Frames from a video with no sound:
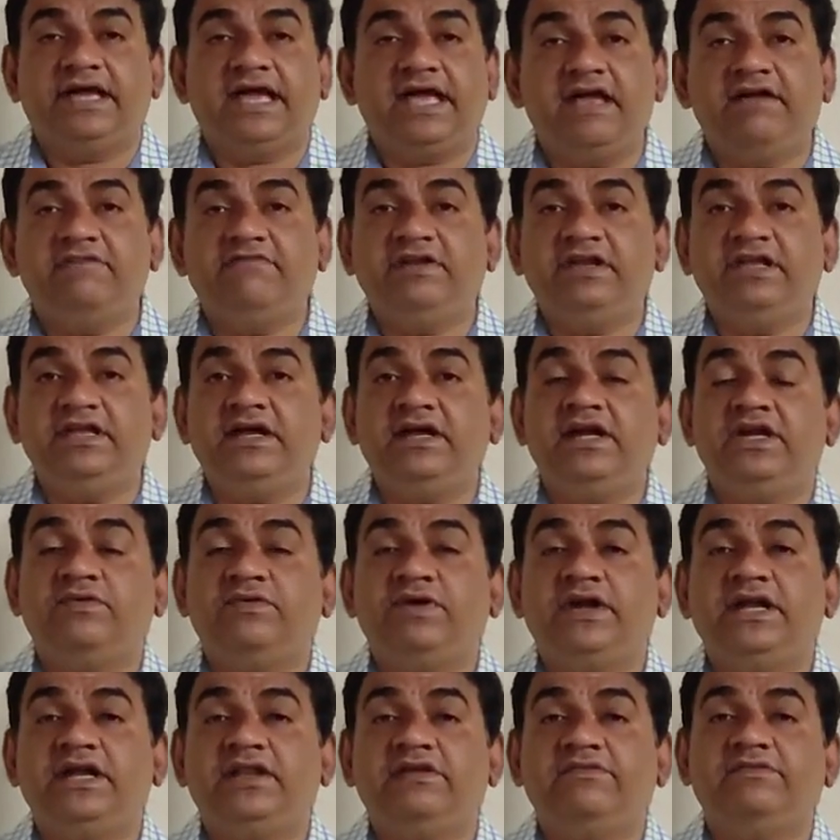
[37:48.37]
Every year
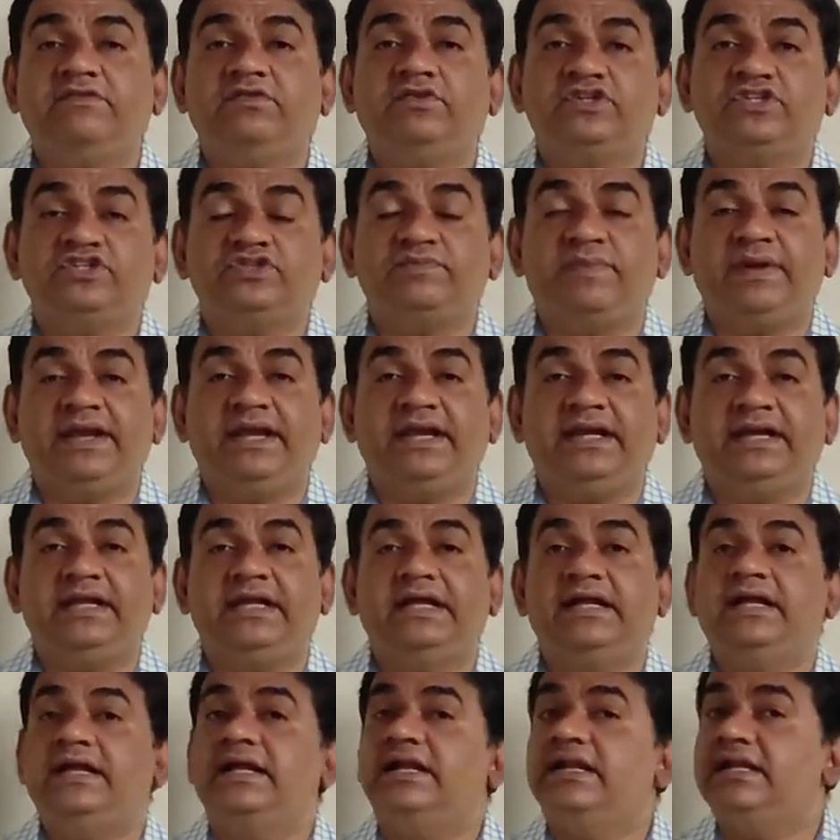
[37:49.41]
24 is paid.
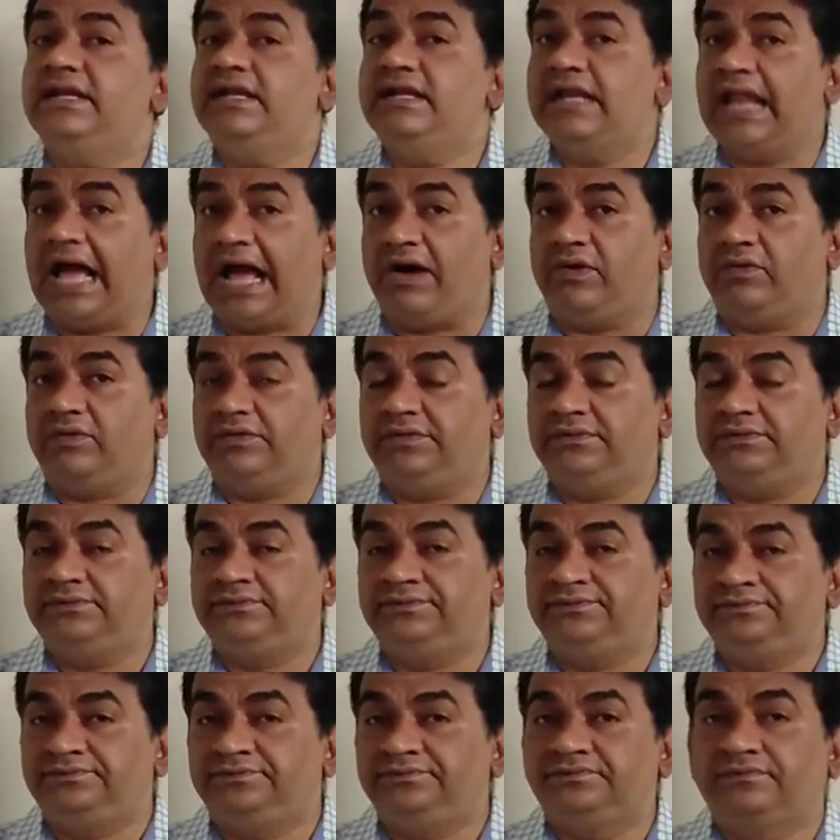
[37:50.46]
Now,
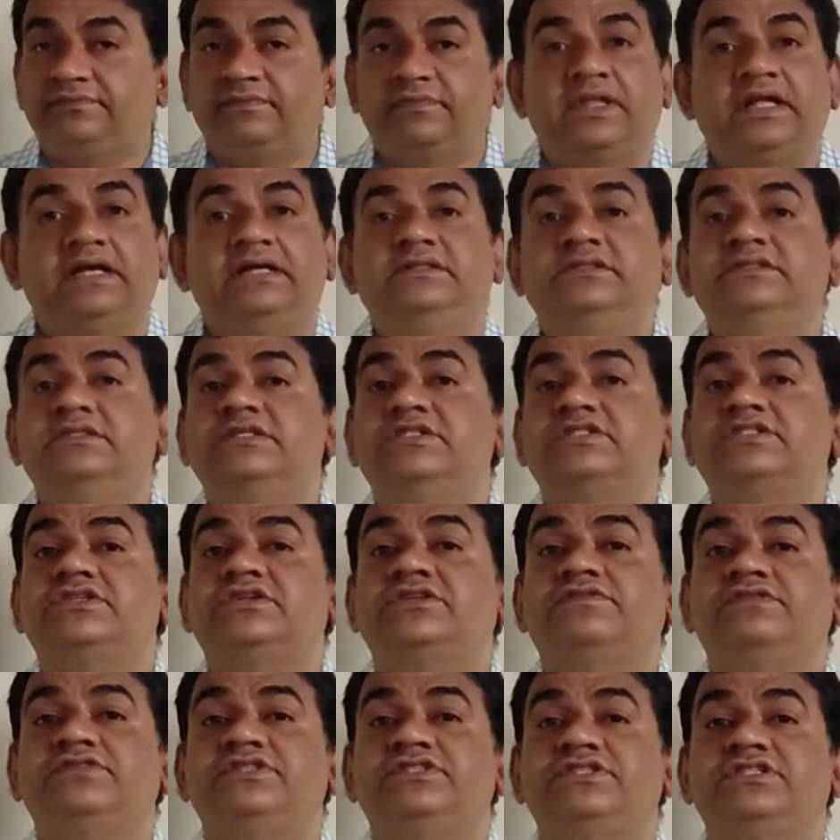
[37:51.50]
the
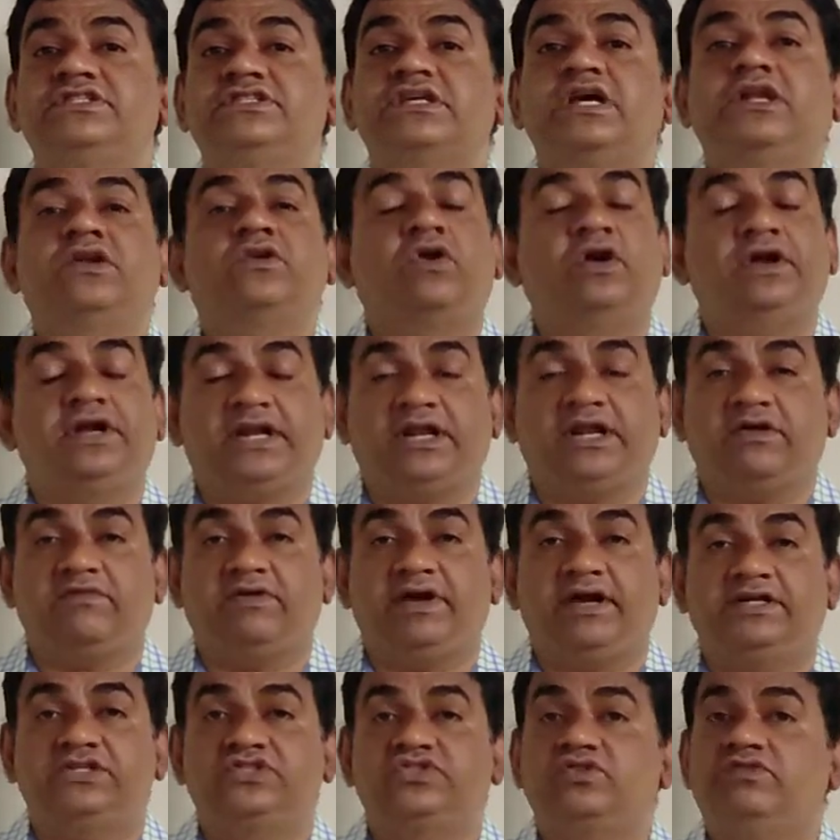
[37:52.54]
services are not
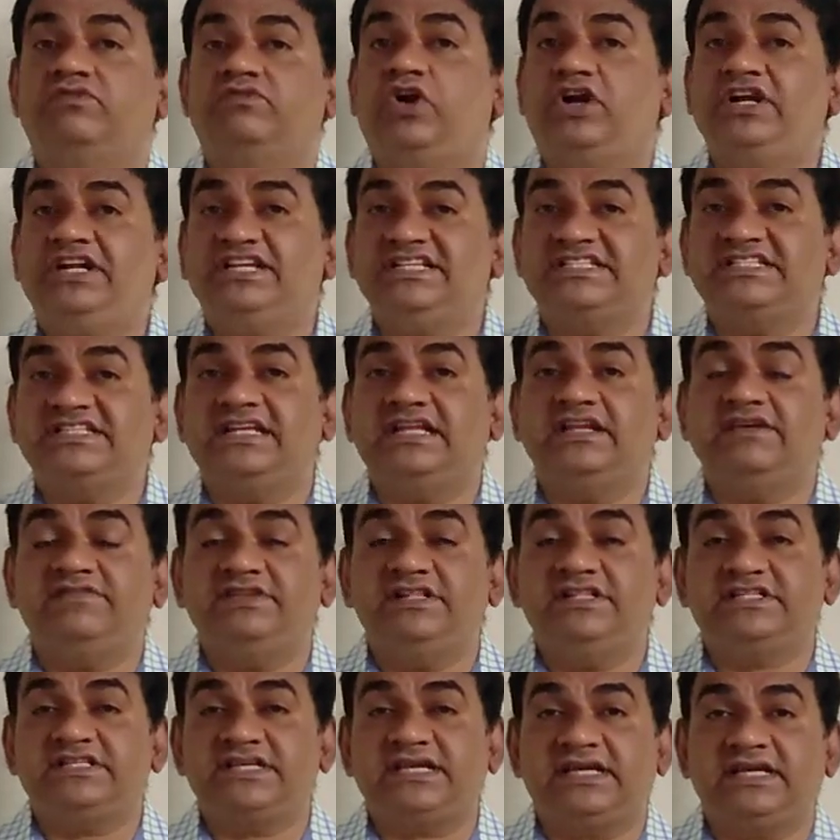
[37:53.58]
required. So what the seller
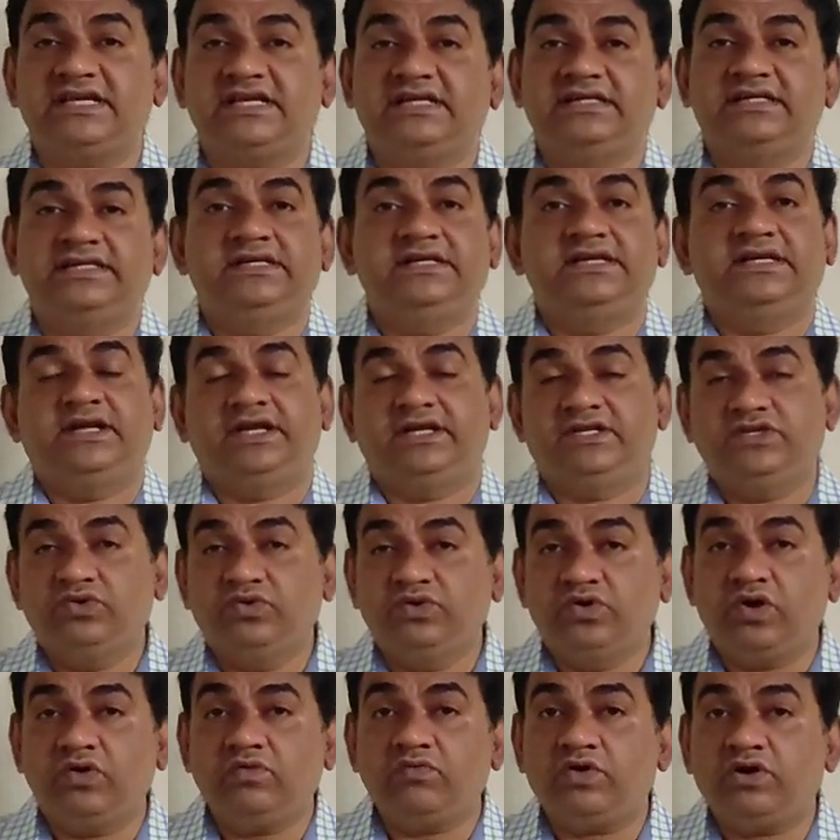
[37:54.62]
will say? You
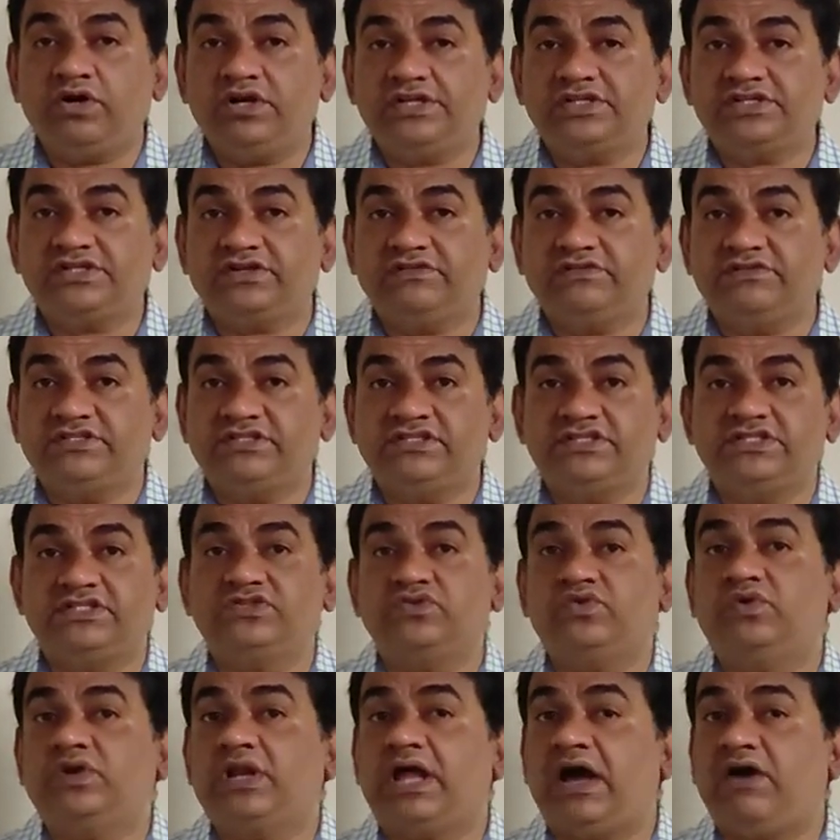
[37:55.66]
don't want the services.
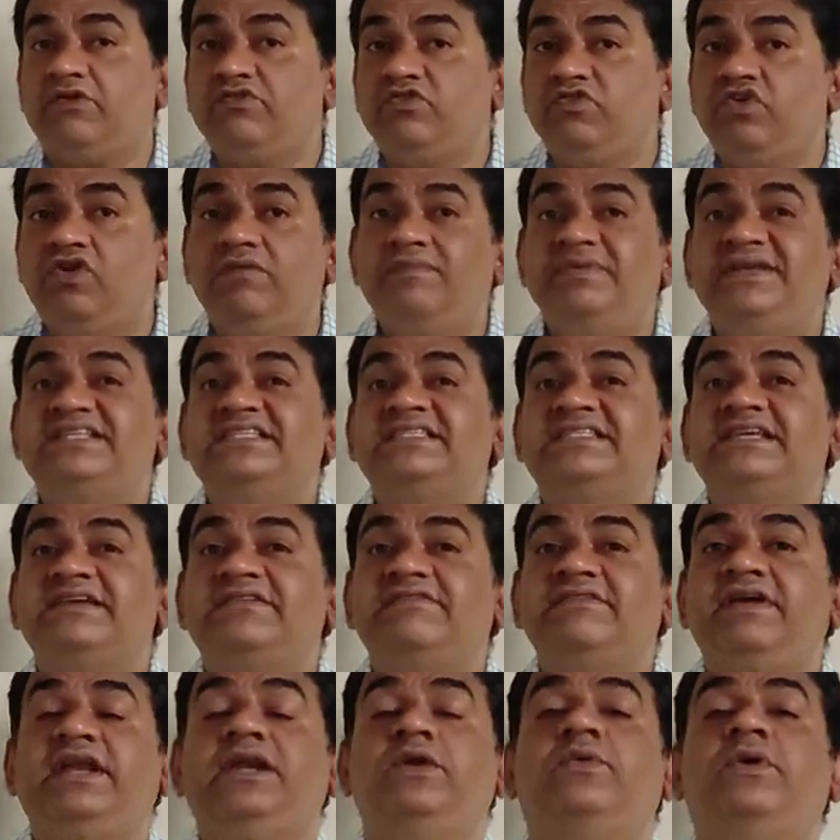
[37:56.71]
So now you will be
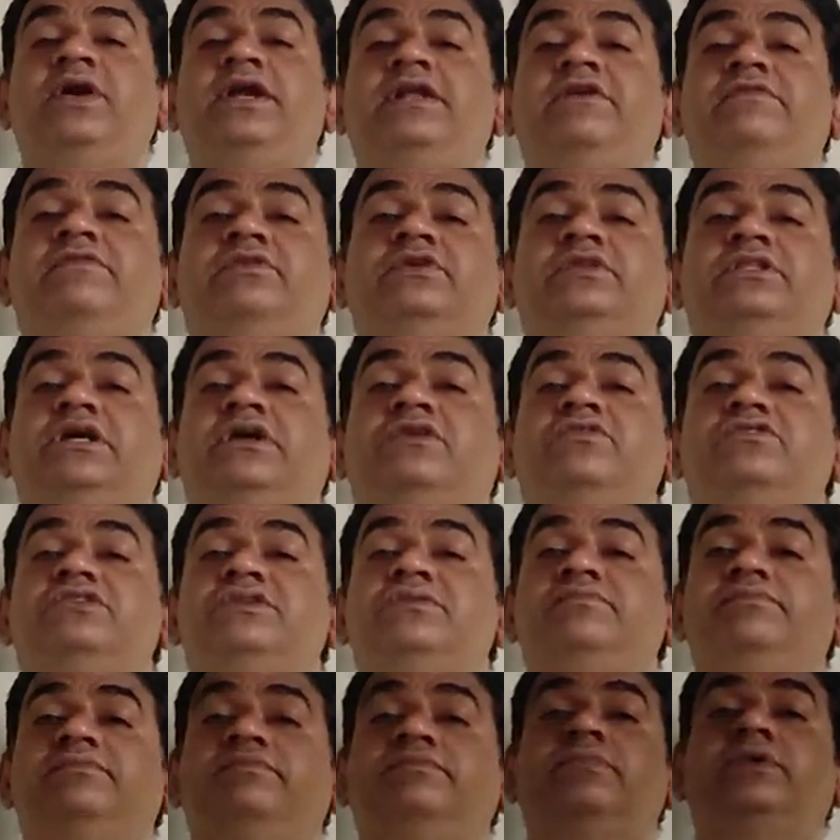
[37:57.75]
saving
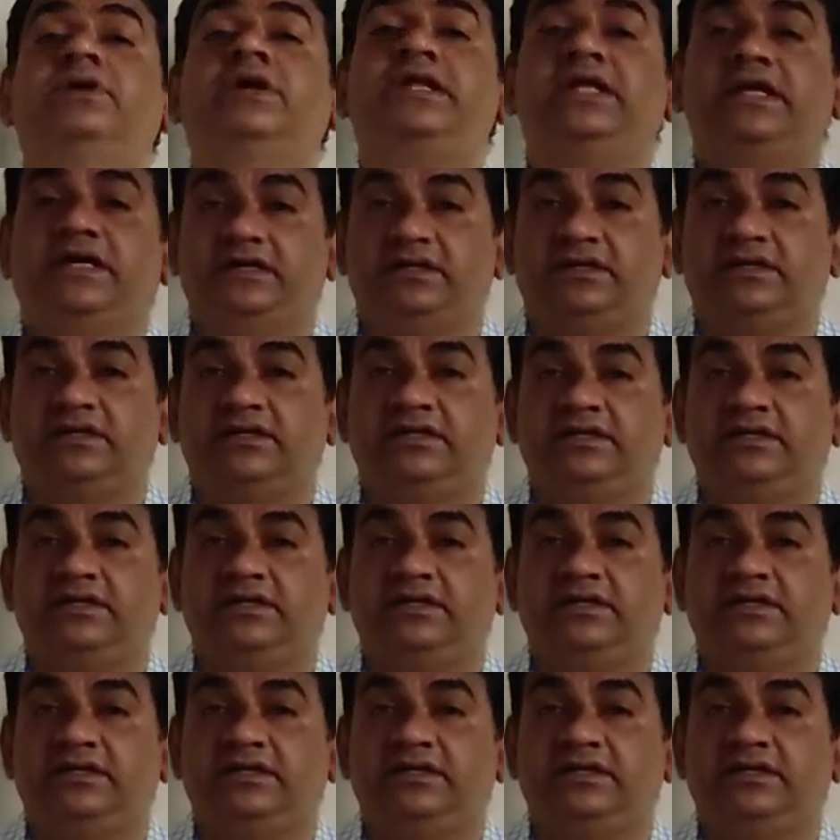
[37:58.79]
24,000 per year.